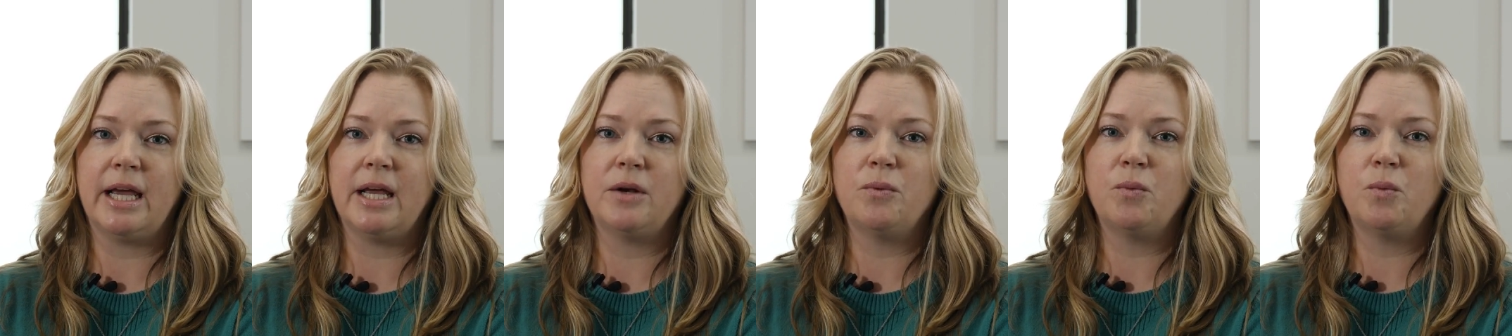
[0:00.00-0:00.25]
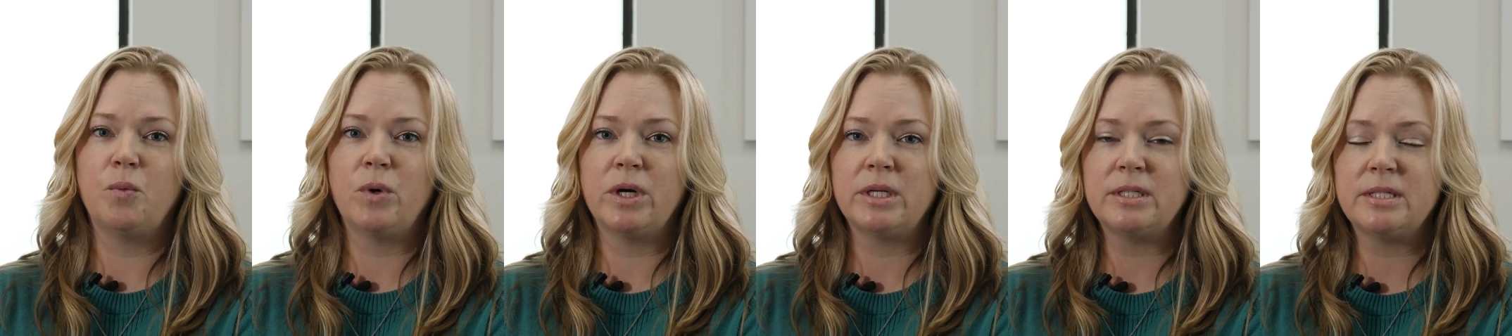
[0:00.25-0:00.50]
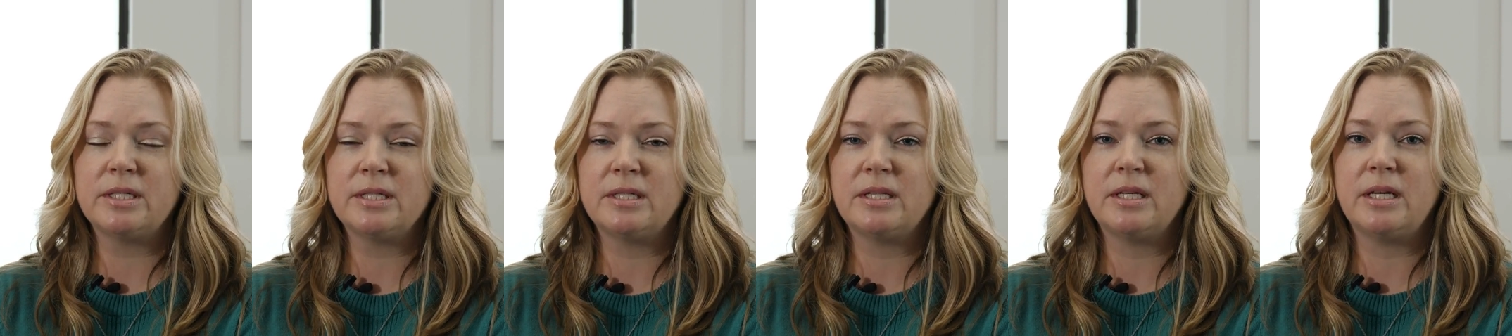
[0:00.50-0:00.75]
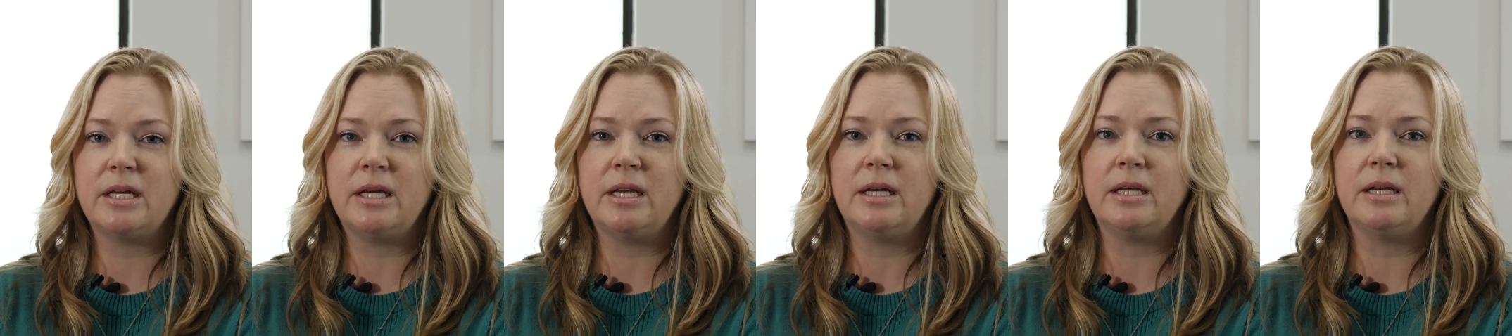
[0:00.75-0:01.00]
And once
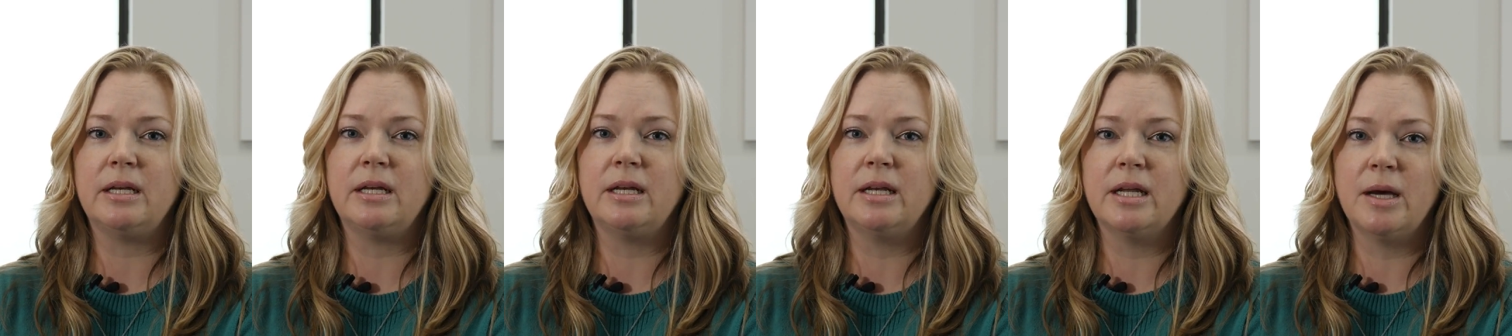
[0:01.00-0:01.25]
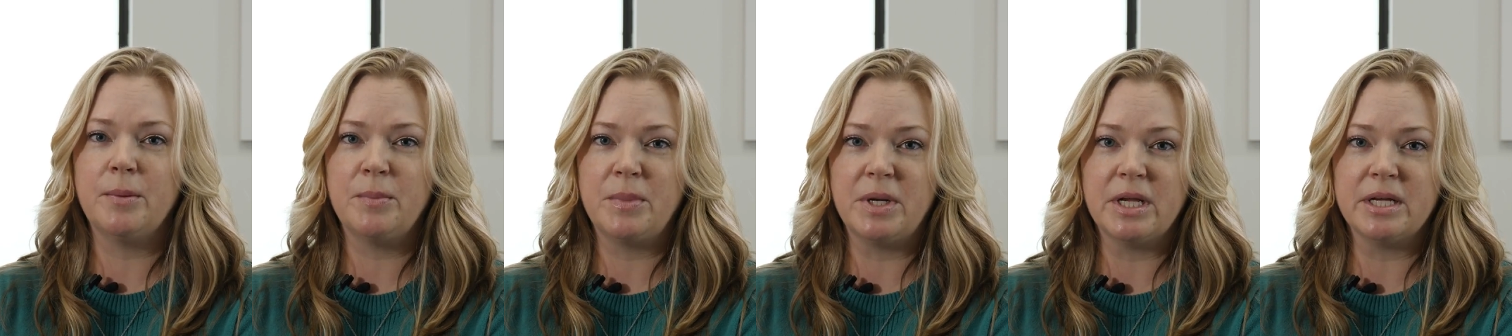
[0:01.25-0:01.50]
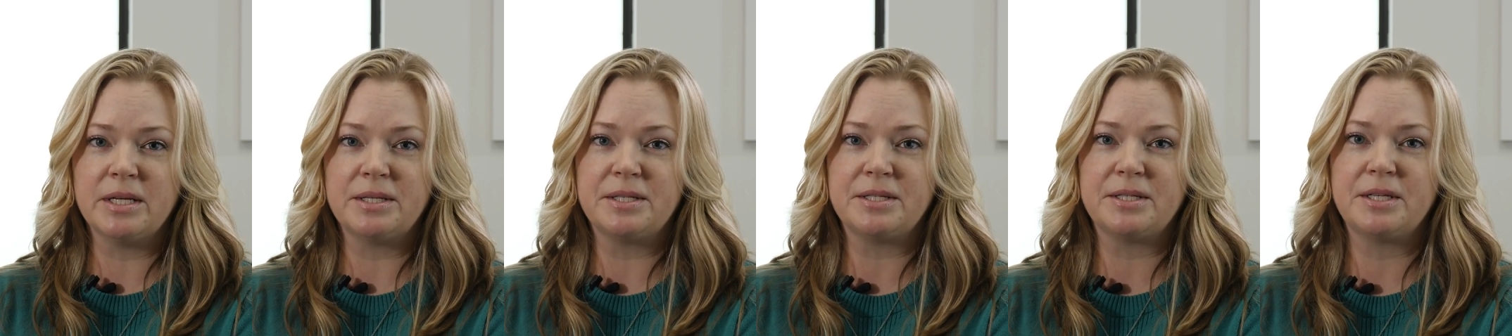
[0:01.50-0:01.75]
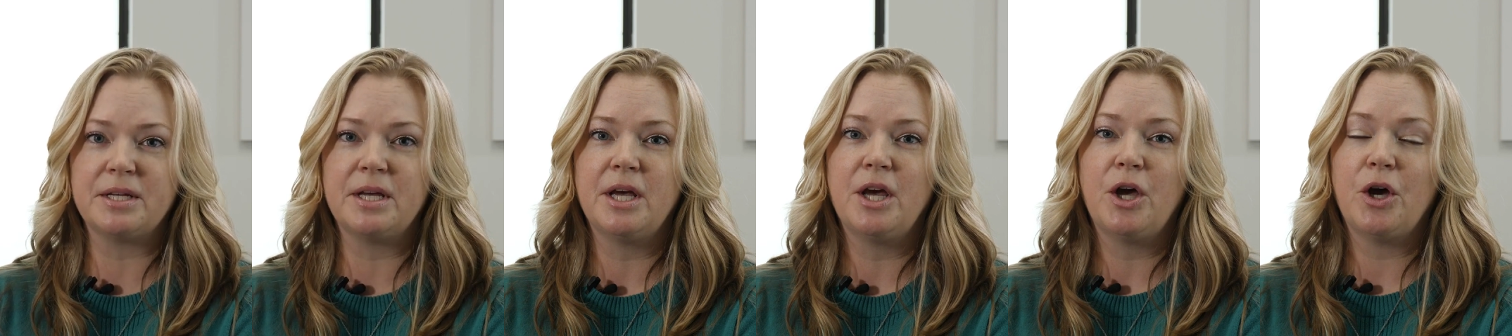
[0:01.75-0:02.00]
the
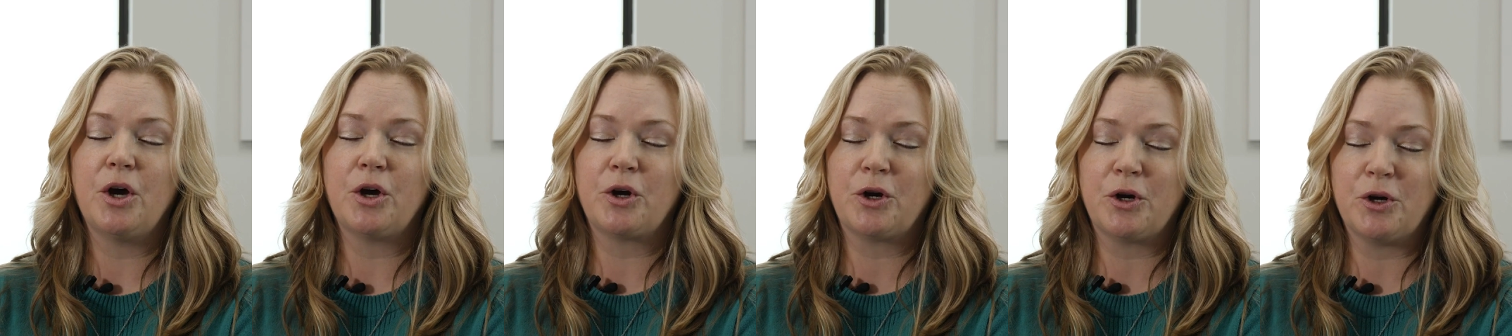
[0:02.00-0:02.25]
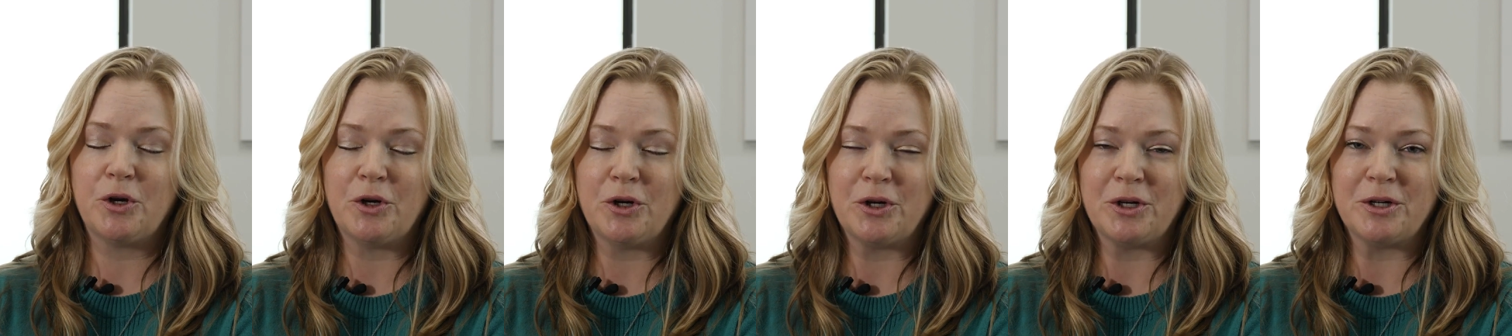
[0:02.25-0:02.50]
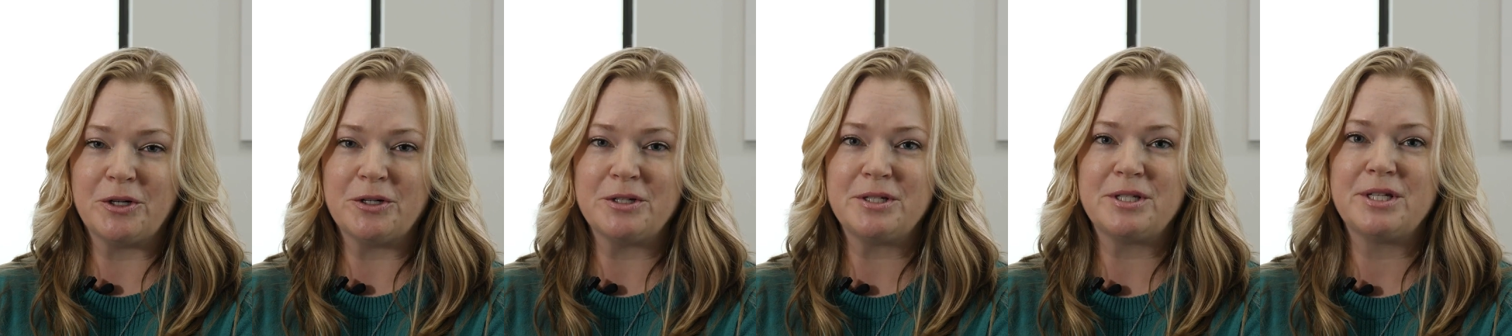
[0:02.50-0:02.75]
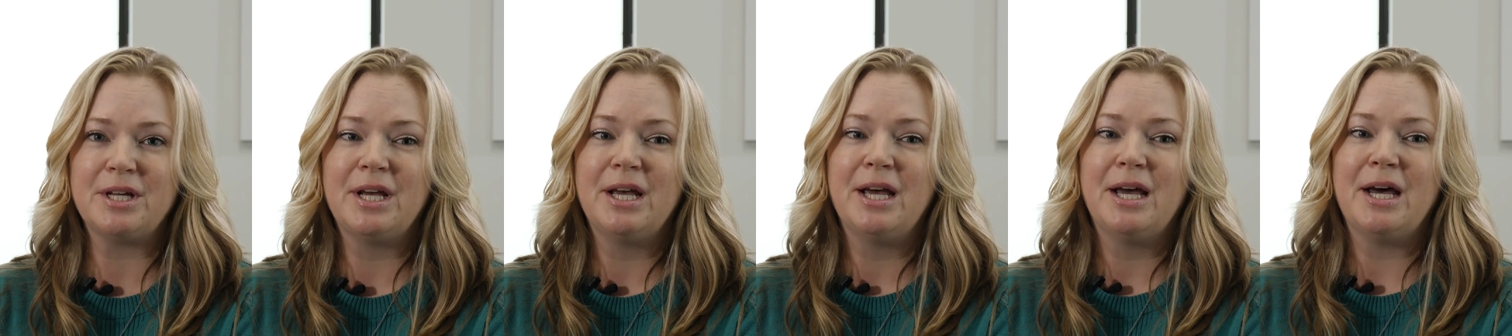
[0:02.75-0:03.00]
numbness
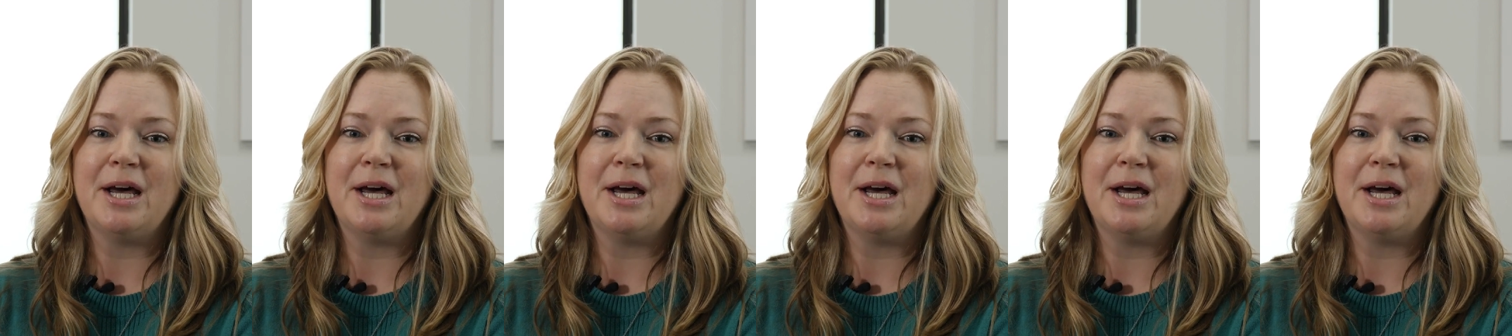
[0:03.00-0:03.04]
occurs,